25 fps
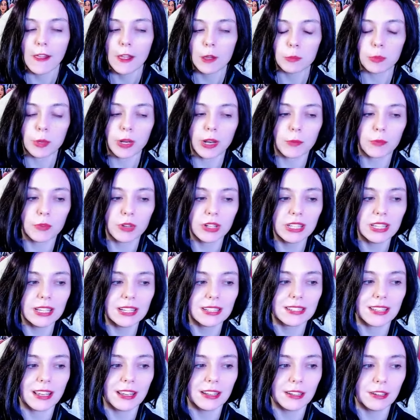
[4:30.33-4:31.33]
but I'm really
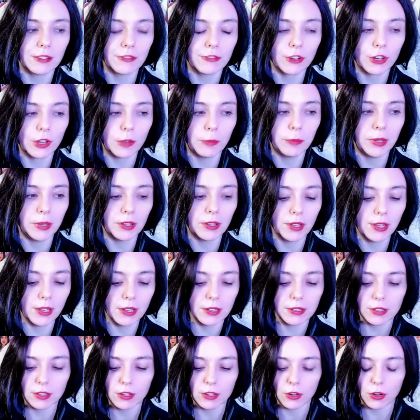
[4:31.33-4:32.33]
excited for
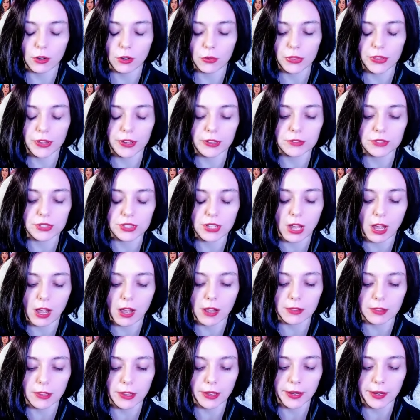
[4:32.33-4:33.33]
Khameleon. You know, there's
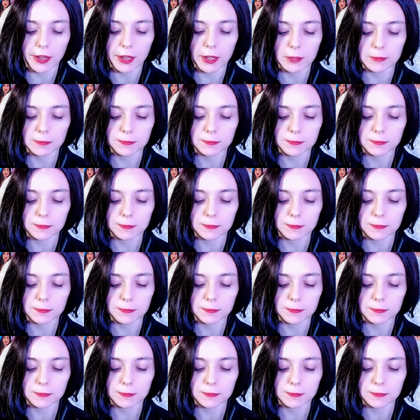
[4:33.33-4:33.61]
not like.